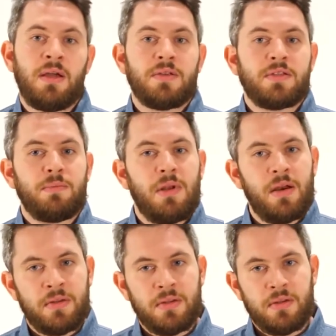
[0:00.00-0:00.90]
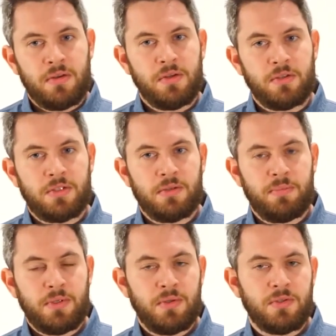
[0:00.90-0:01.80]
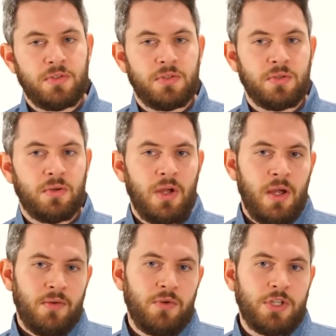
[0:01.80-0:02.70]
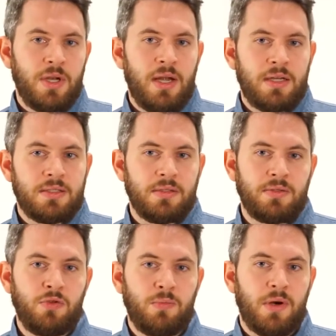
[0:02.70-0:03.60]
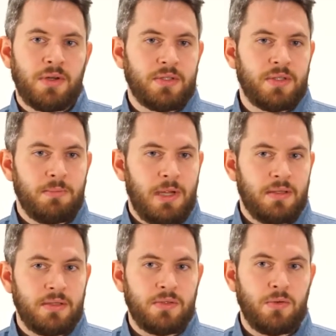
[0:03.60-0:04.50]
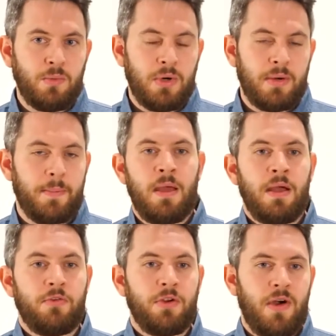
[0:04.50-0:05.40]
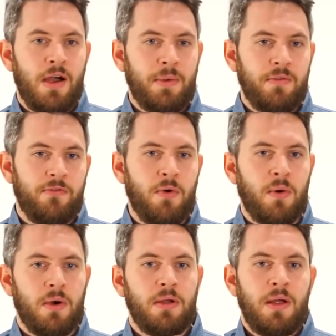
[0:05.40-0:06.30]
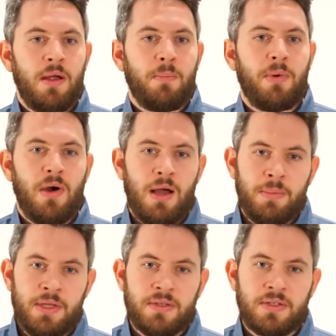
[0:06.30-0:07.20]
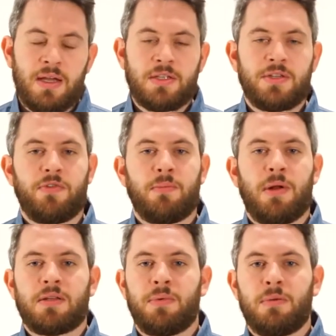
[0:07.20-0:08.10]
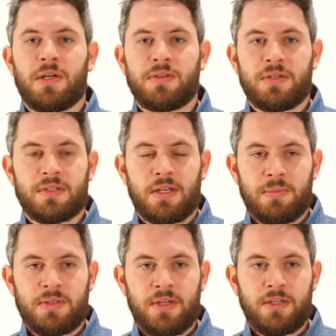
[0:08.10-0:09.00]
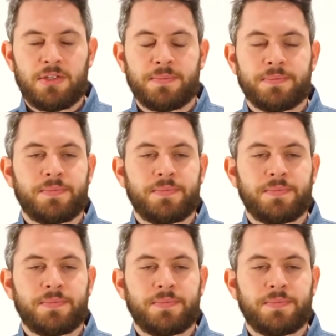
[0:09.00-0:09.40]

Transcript: Similarity could also be used to visualize the tumor or to segment the tumor. Requirement 4, parameter selection for multiparametric segmentation.